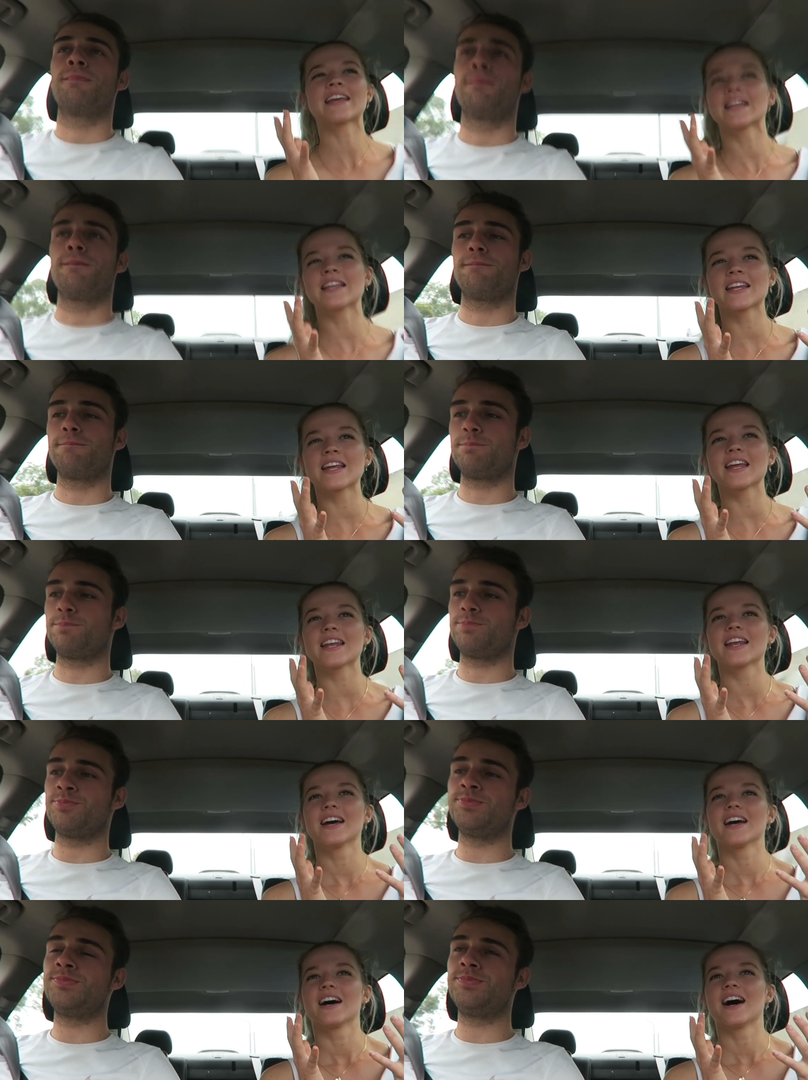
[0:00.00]
Speaker 1: be killing
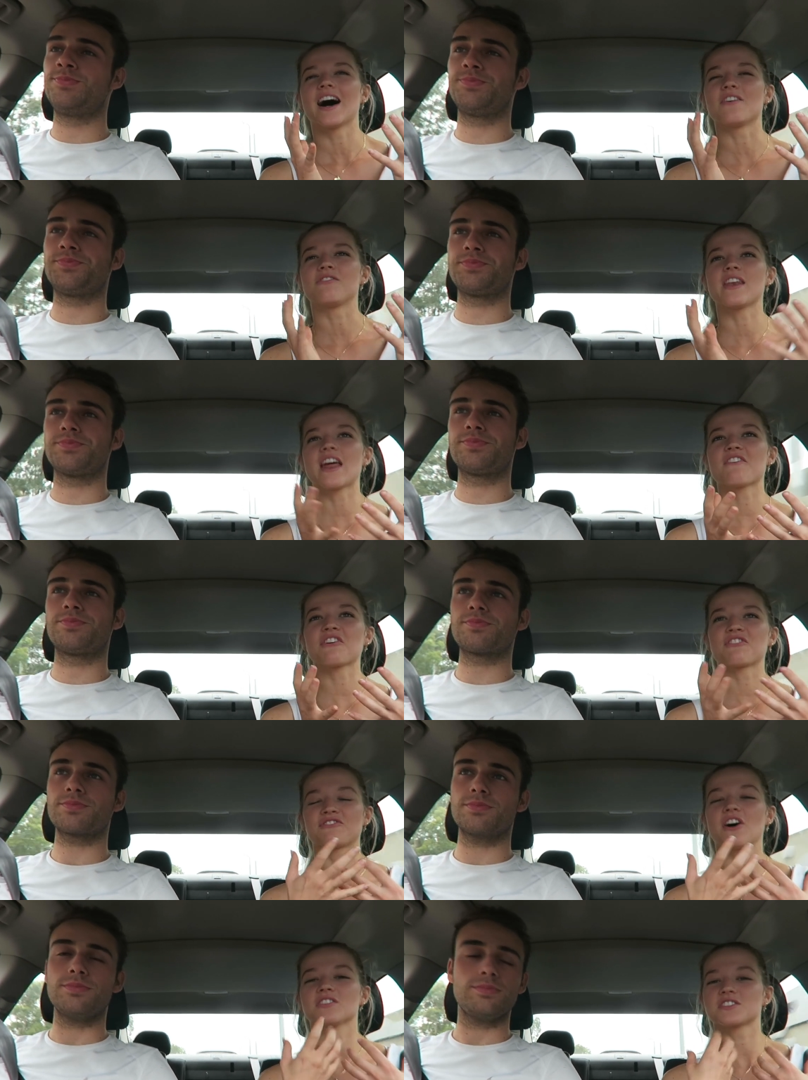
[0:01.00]
it. I've never
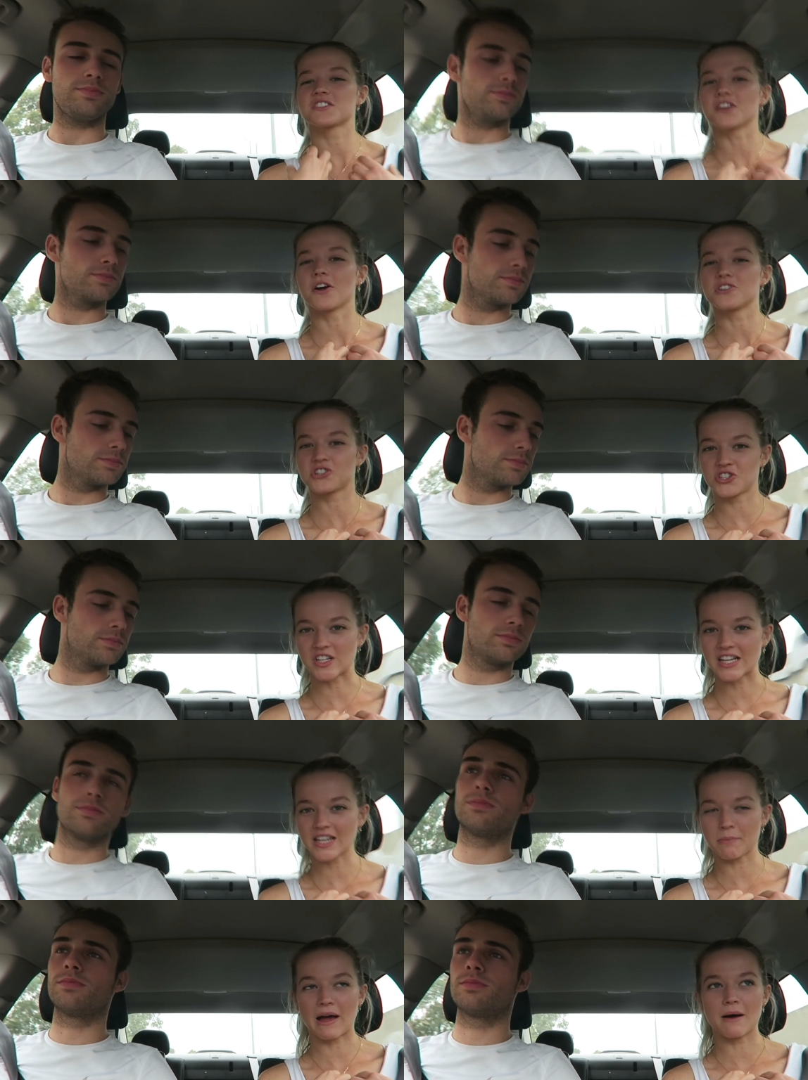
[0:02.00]
felt so
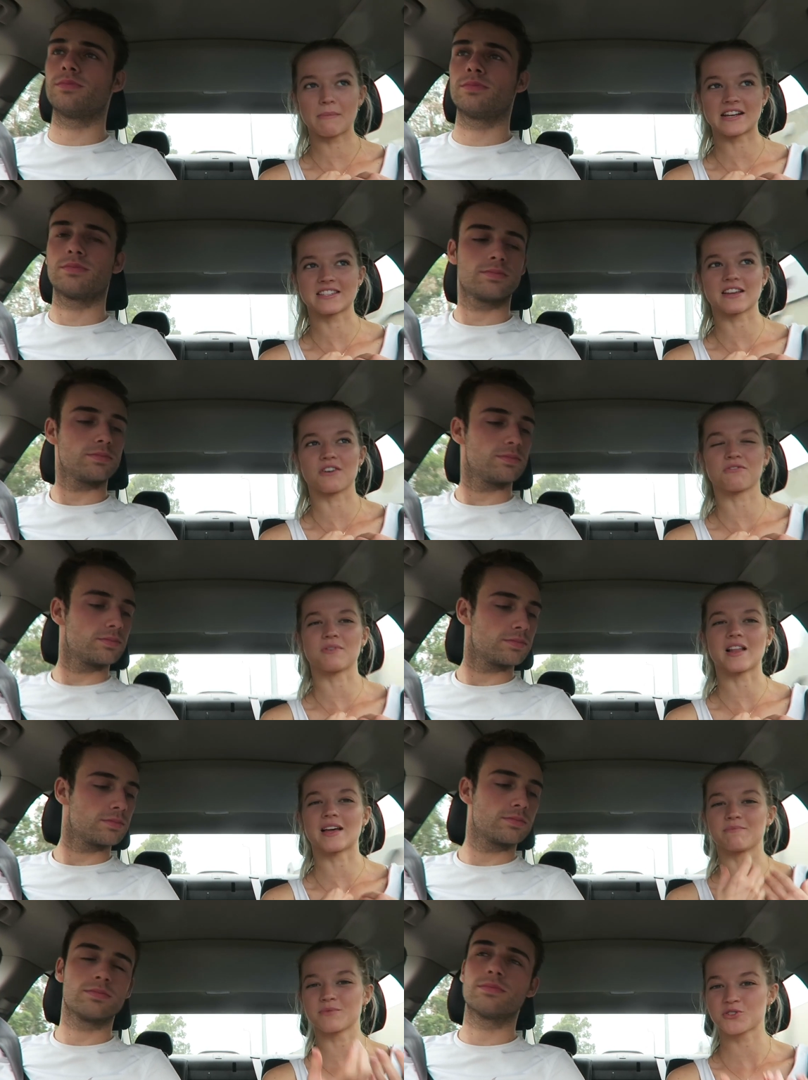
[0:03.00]
about myself
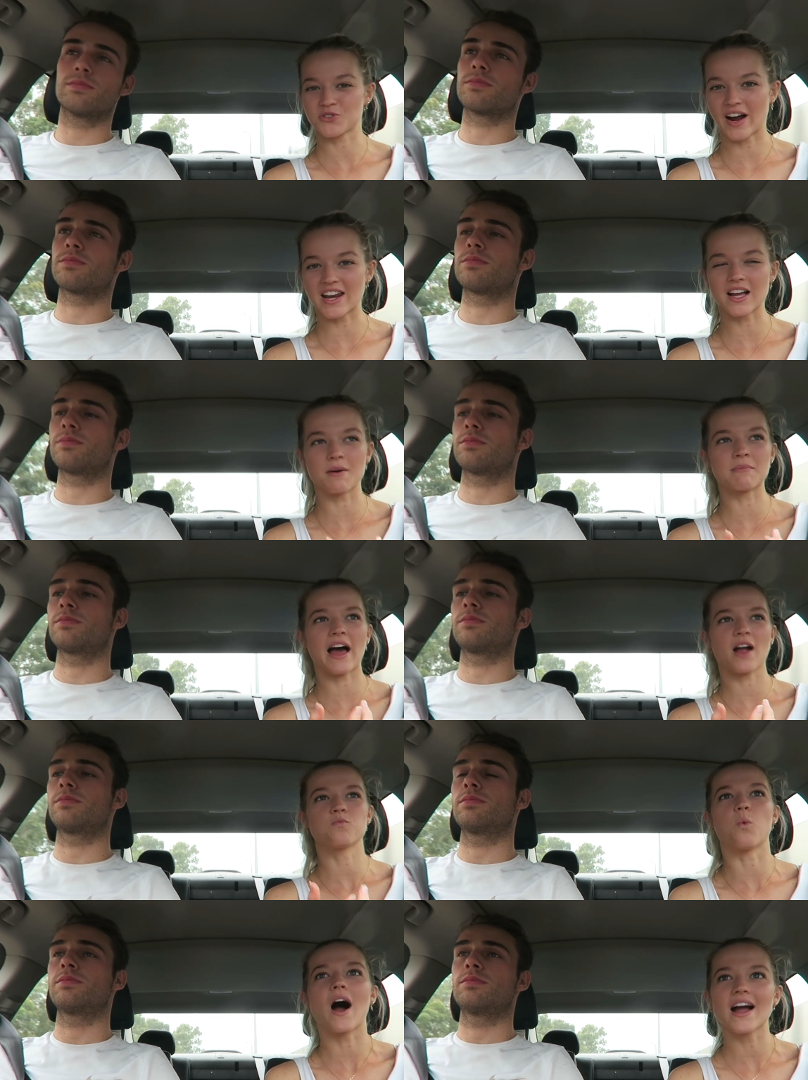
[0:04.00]
while I'm training. I'm like,
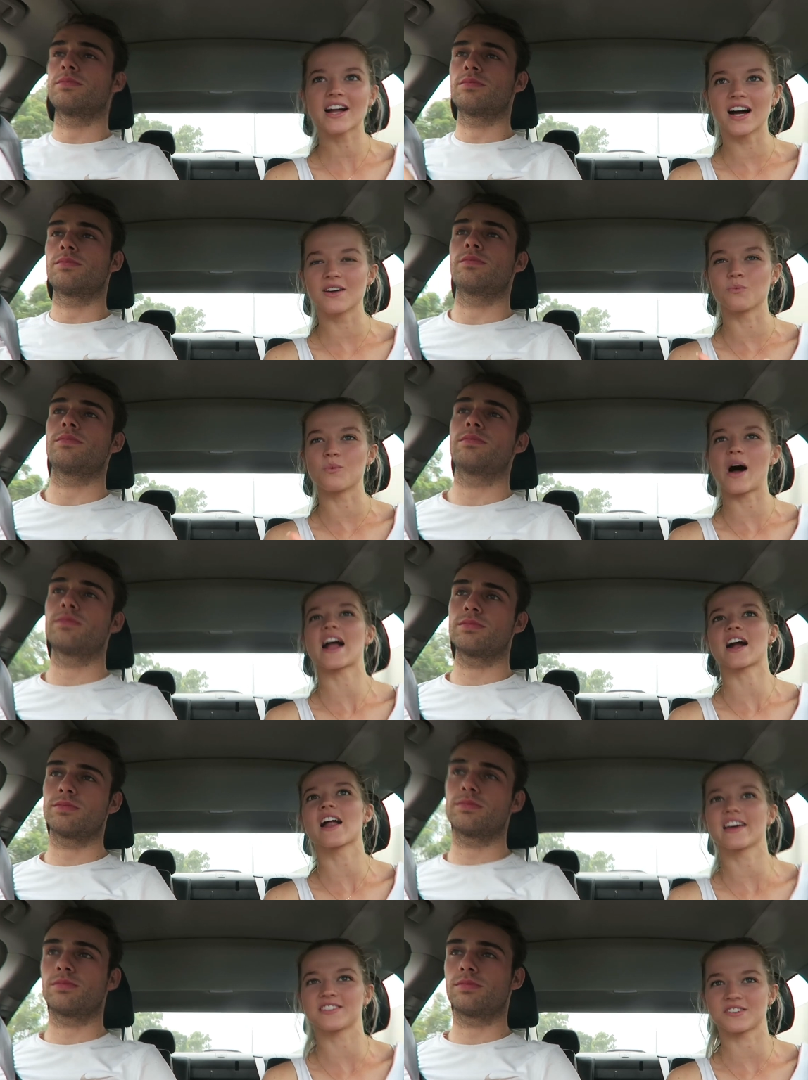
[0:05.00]
why can't why
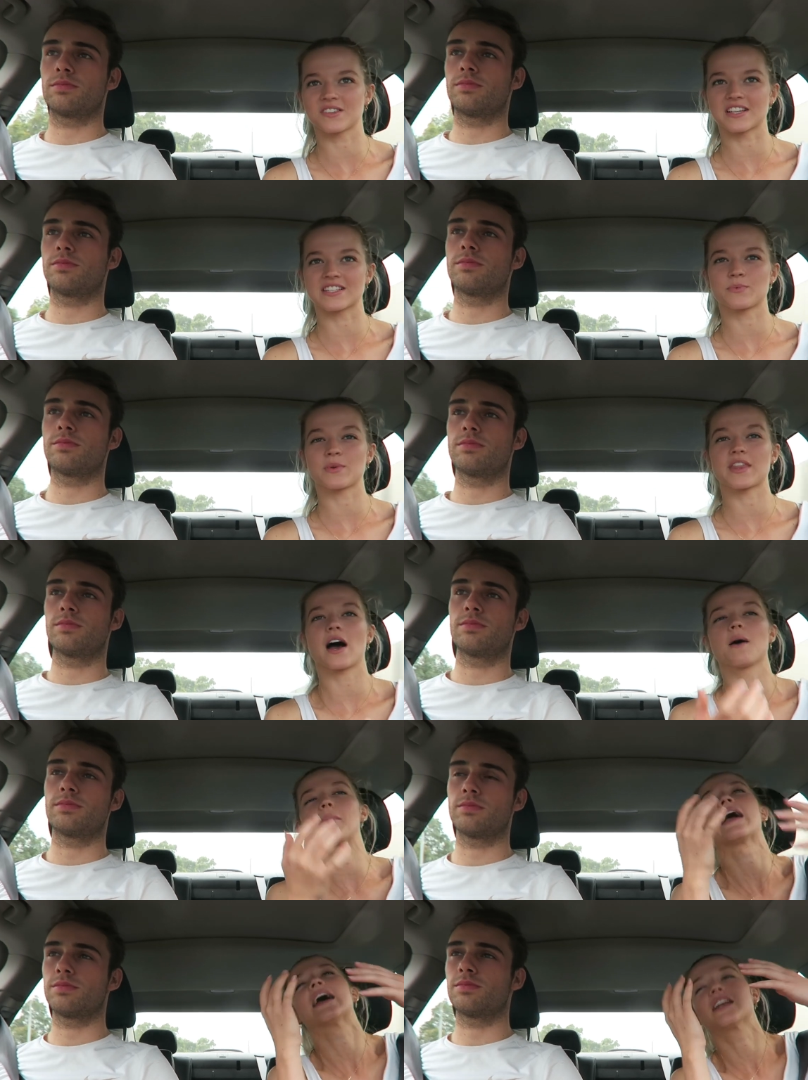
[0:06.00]
can't I do this
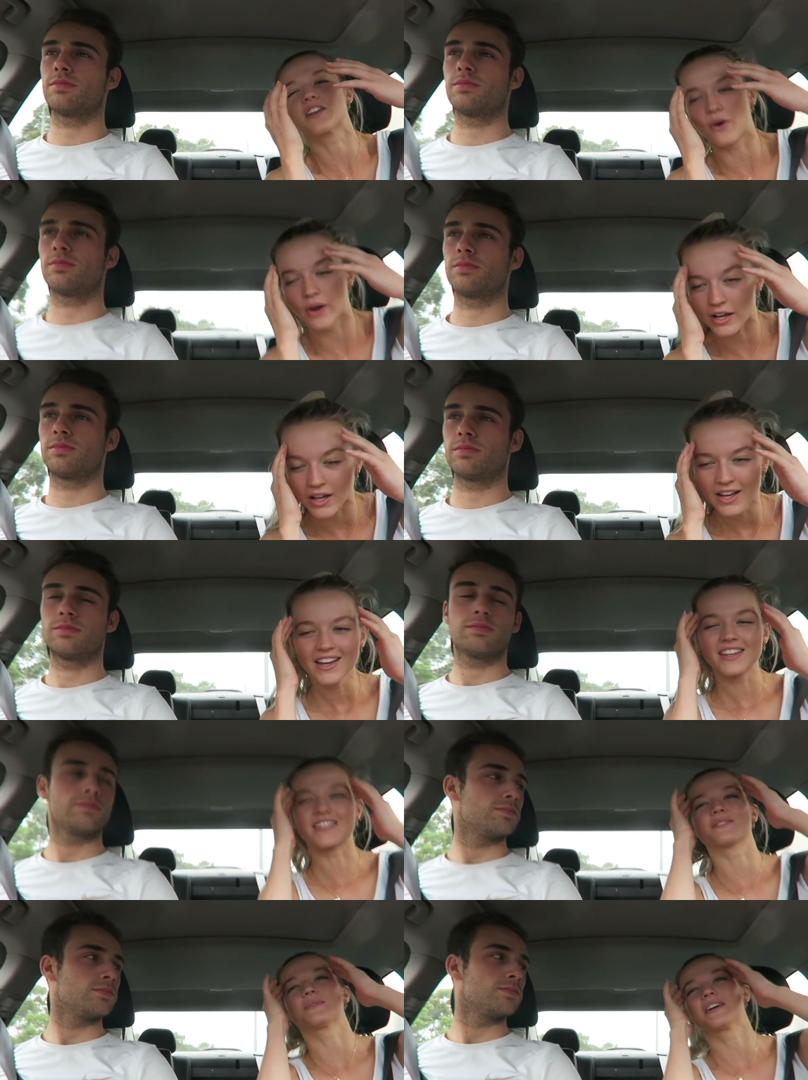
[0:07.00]
without my head
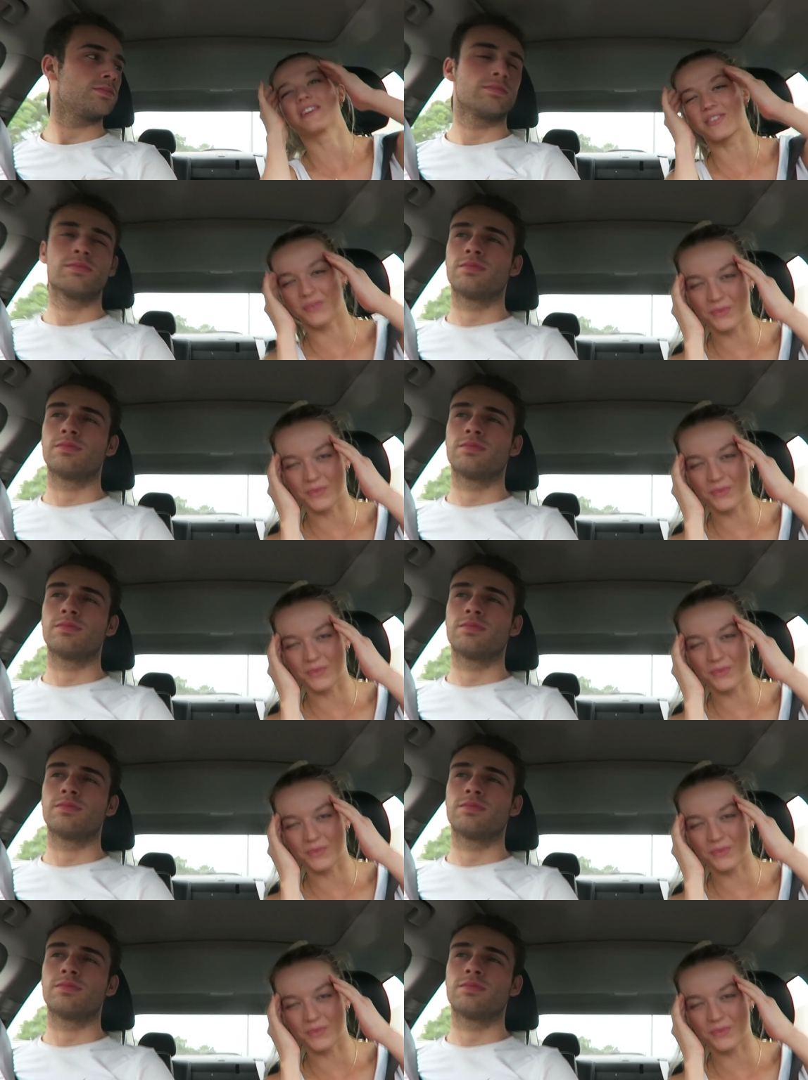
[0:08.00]
going this well?